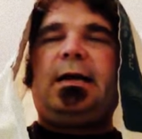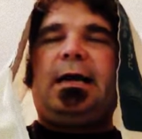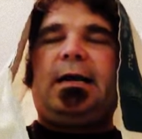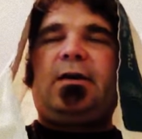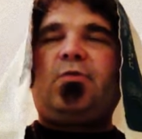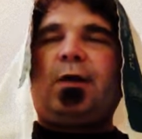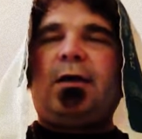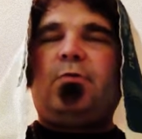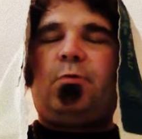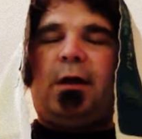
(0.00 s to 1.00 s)
in a
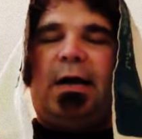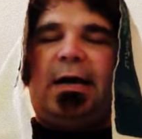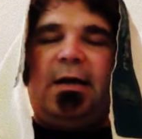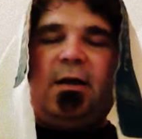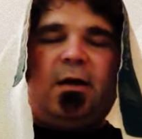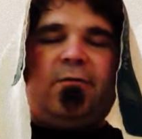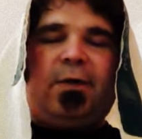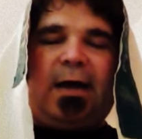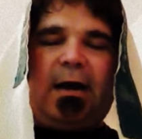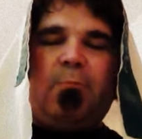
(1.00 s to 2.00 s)
greater way of
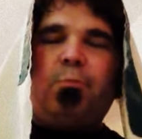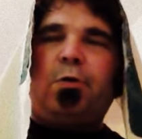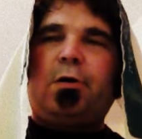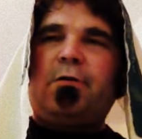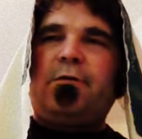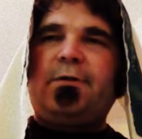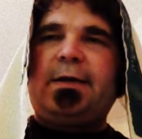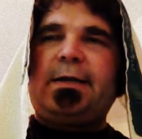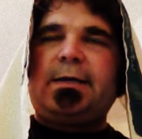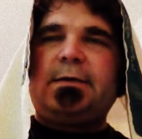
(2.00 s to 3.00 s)
how
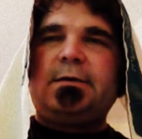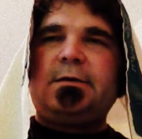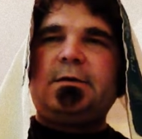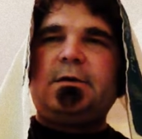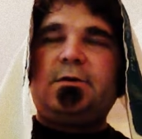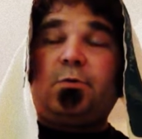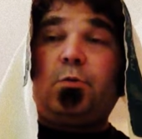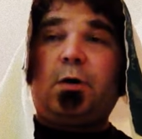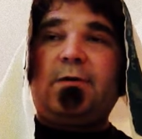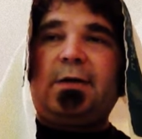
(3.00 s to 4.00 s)
perfect the
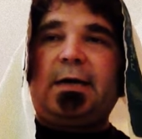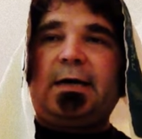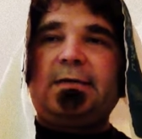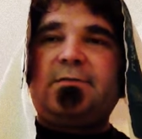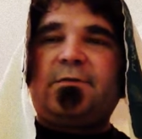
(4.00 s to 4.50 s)
word of God is